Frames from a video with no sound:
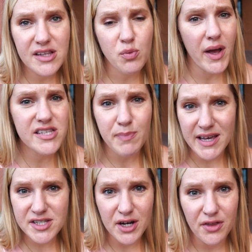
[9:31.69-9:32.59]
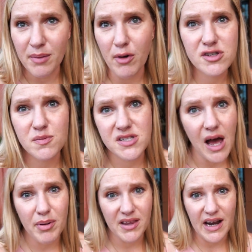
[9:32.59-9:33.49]
It's way spicier than most
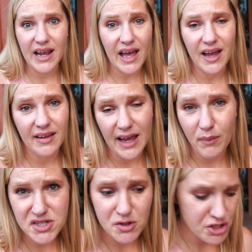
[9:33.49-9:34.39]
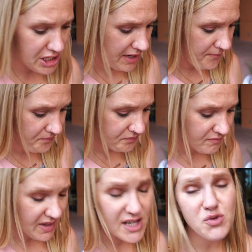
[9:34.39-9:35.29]
wasabi that I oh. get, like with sushi.
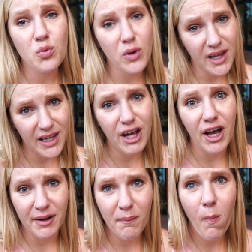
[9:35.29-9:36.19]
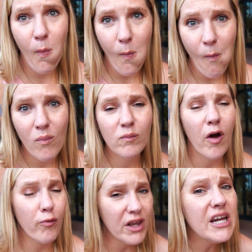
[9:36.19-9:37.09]
It's really good.
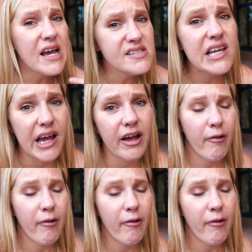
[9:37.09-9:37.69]
Nice. A really nice kick.